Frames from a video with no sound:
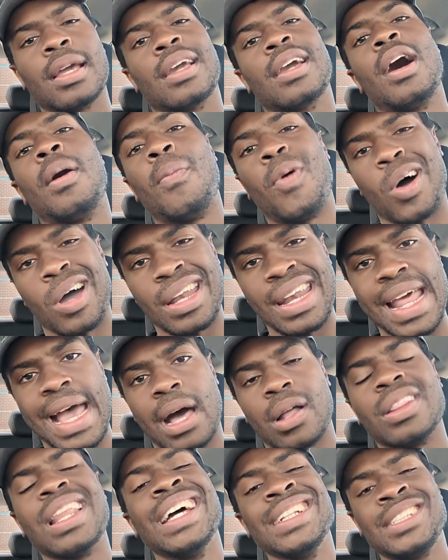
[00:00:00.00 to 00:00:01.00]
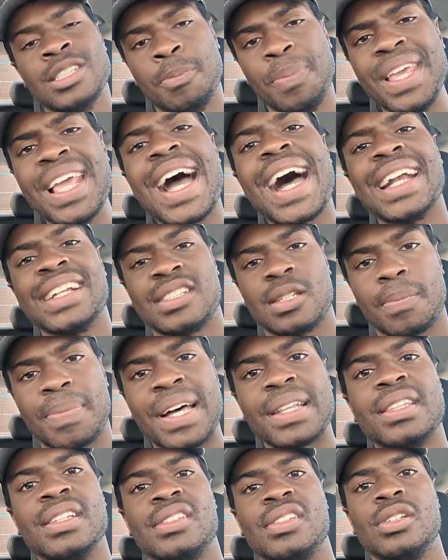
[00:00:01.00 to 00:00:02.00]
Come on now, let's be honest
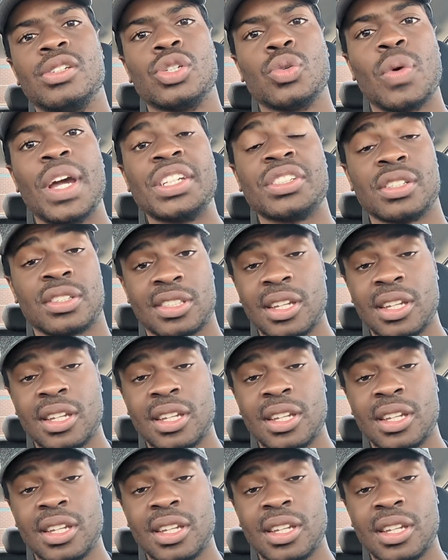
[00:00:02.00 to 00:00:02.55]
about the situation.